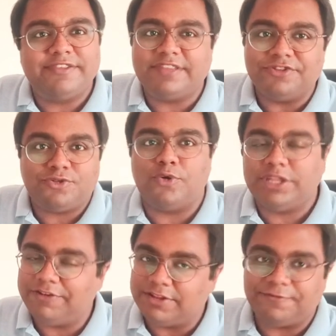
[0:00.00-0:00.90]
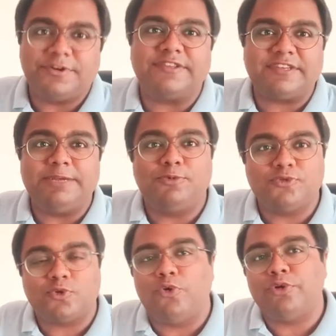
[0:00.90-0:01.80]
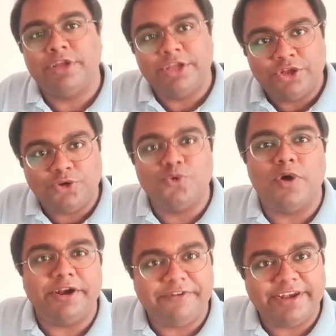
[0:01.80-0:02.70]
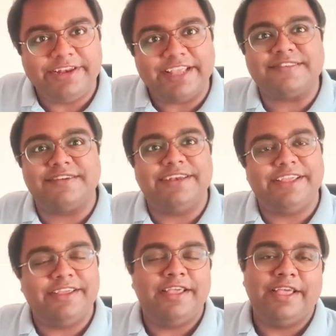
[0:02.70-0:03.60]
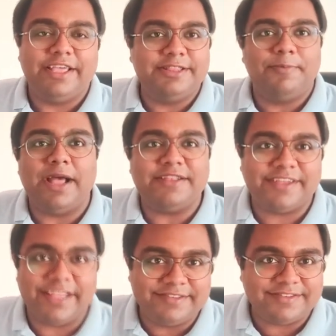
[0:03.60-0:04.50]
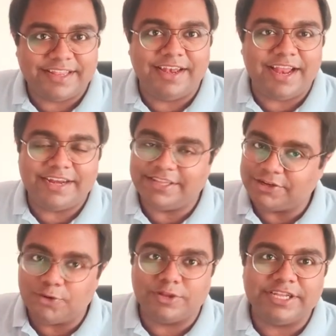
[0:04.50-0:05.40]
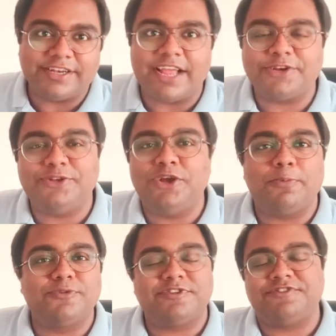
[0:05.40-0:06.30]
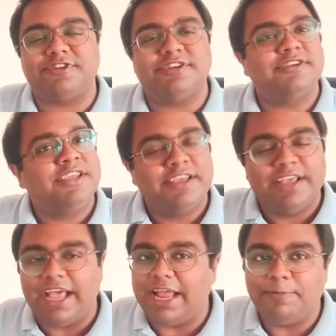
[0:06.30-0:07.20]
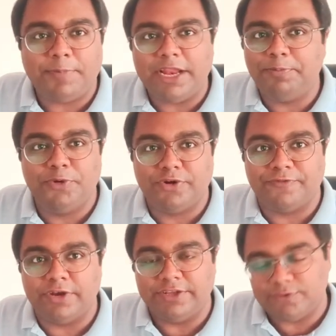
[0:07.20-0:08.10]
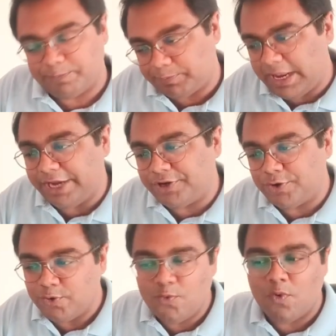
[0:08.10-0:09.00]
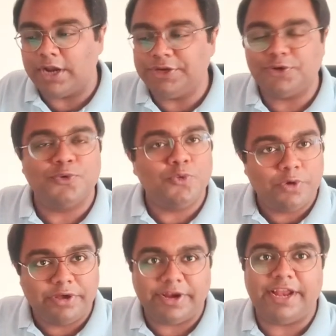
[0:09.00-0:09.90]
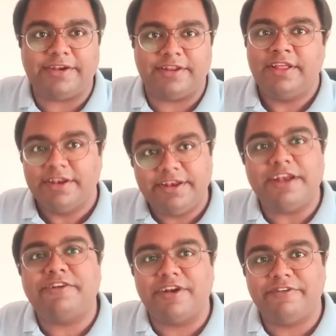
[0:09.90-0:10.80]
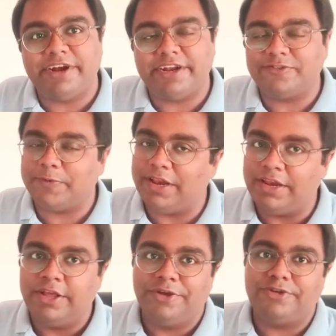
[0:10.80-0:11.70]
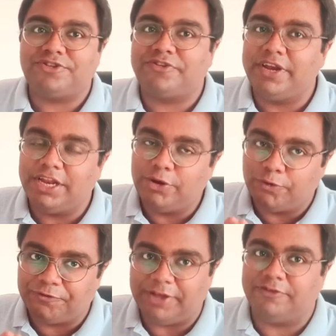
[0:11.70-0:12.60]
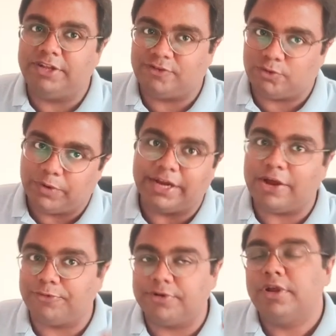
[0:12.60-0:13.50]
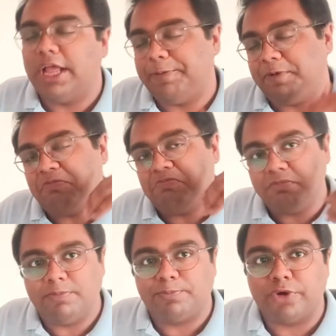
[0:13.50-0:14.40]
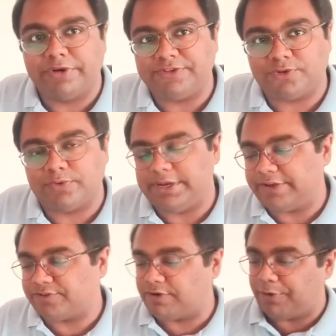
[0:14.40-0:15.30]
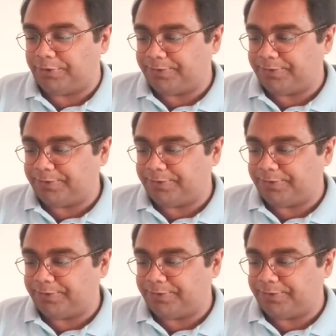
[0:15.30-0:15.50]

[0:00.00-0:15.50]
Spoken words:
they showed they were the first team to score 200 yesterday in the match against England. They took the attack to the opposition and played beautifully. Played 2, 1-2, great net run rate as well. Australia look favourites to get out, progress to the next round.